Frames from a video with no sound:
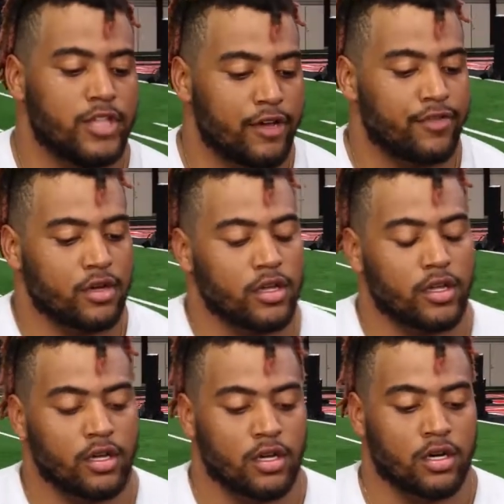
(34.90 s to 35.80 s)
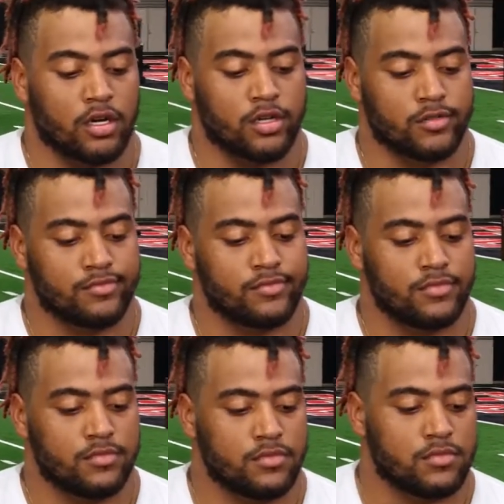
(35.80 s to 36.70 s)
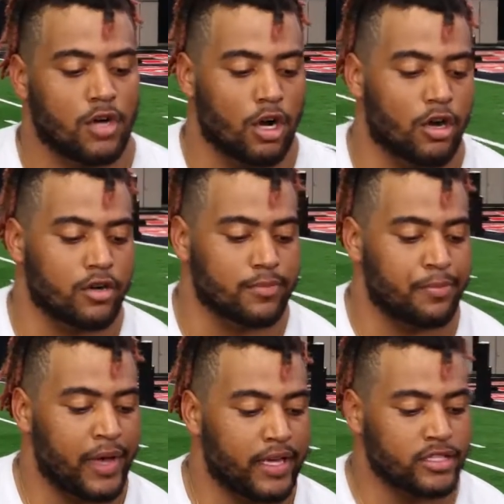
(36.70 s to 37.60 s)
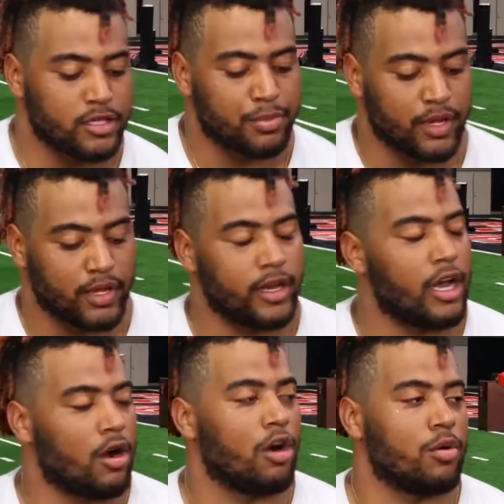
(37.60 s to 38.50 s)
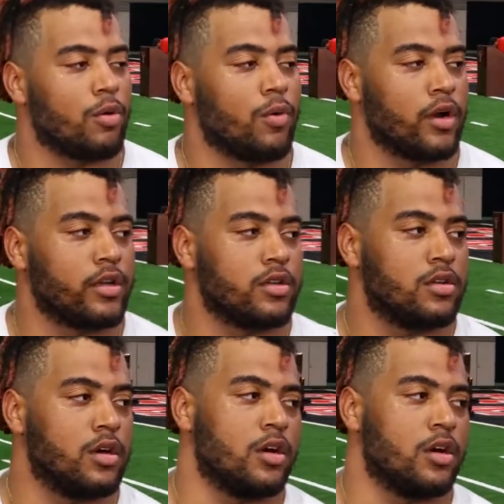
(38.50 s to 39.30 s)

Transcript: Definitely our passion to play and how hard we're working.